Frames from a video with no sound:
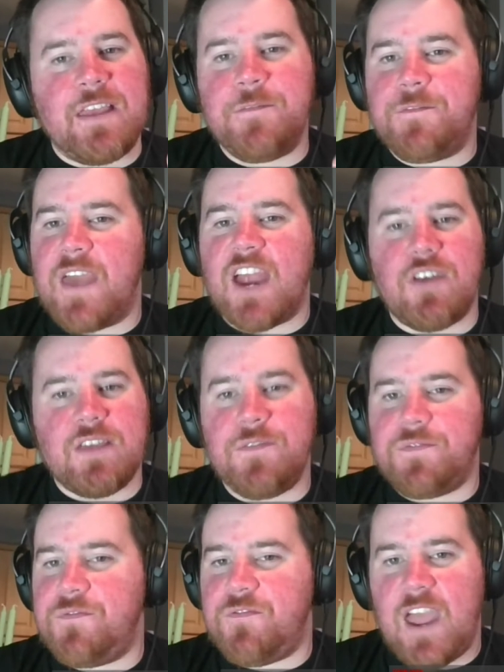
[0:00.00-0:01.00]
very,
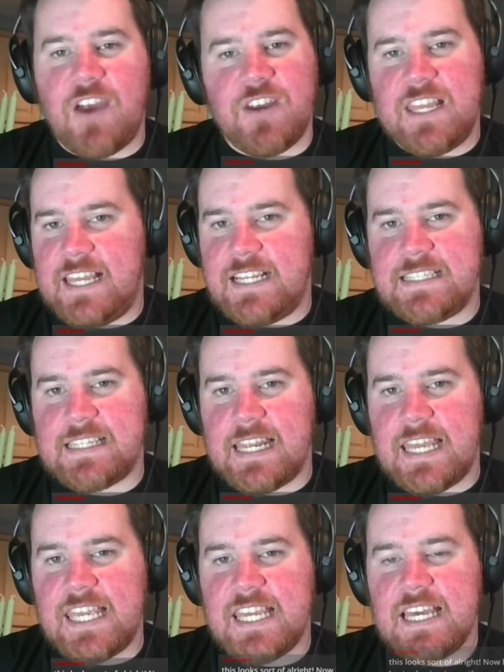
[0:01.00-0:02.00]
very
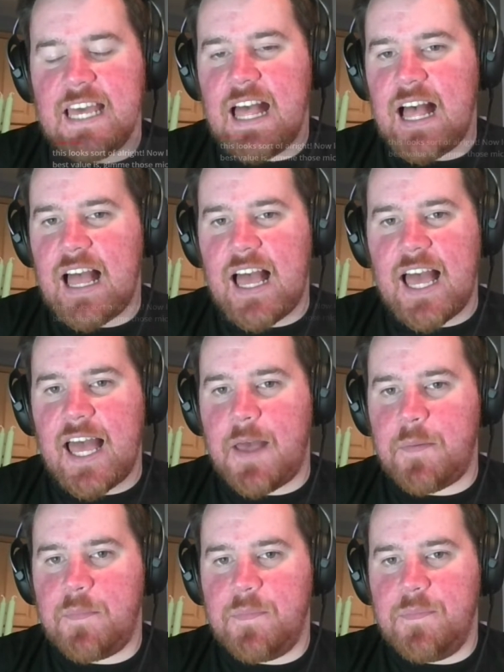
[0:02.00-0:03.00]
easily
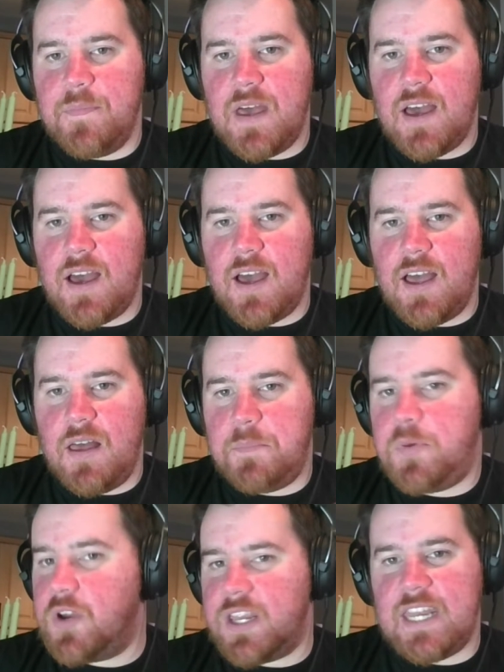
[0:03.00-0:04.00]

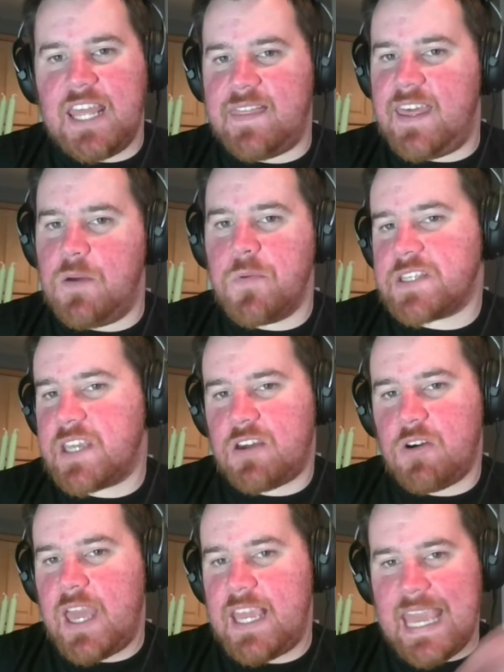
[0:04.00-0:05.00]
put in a thing where it's like,
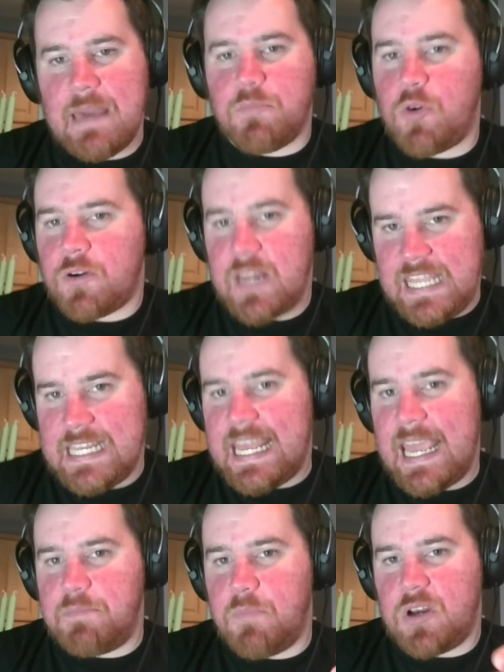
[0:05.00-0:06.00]
okay, get more
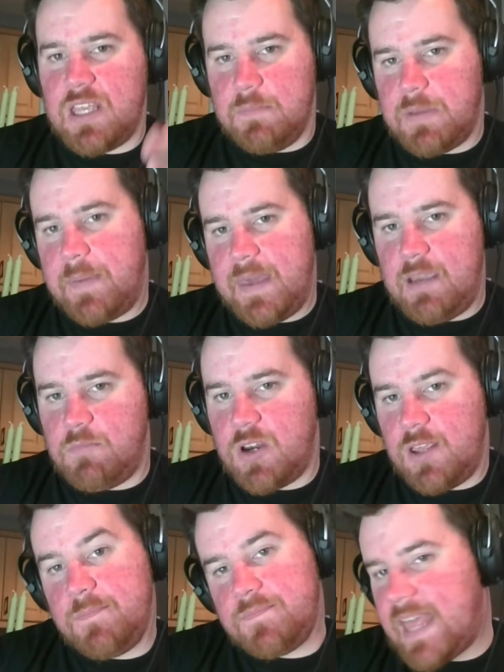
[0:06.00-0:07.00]
in-game money by paying
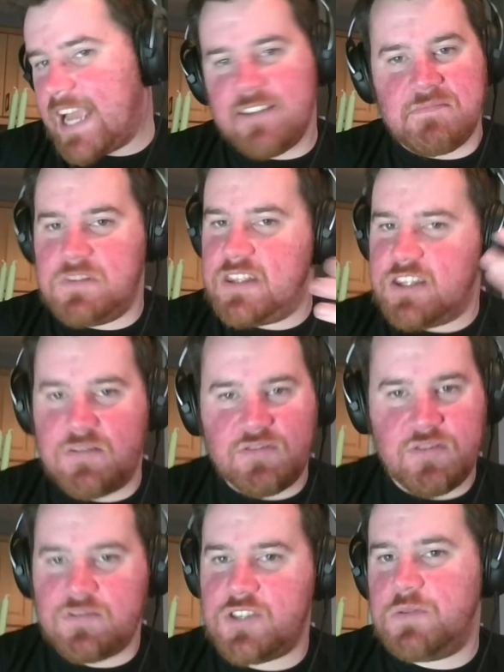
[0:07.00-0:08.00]
money. That could
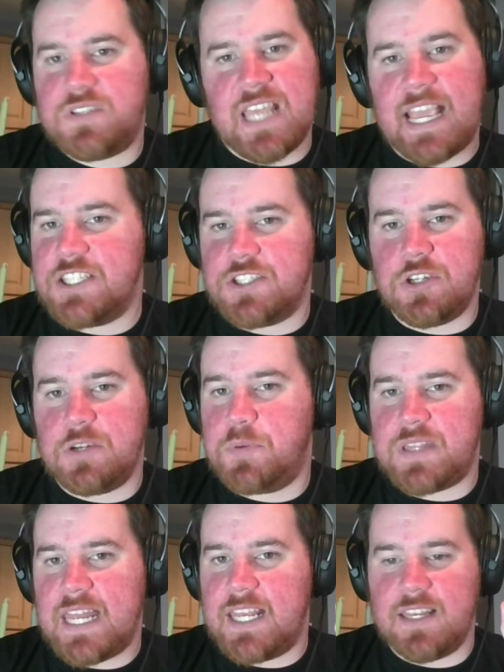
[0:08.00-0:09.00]
2 seconds. You could put
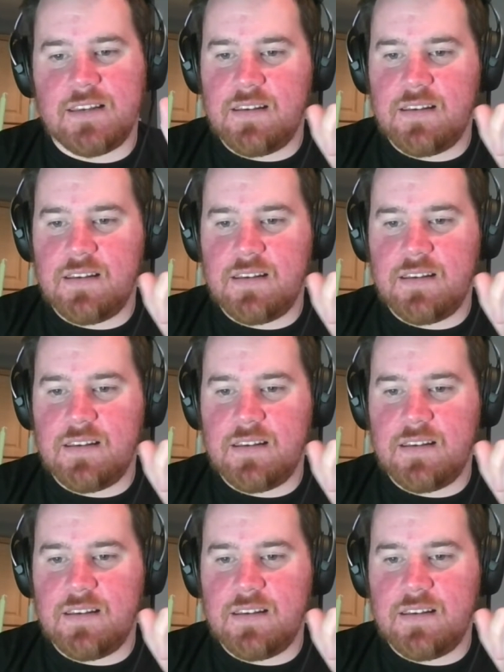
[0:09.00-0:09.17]
that in.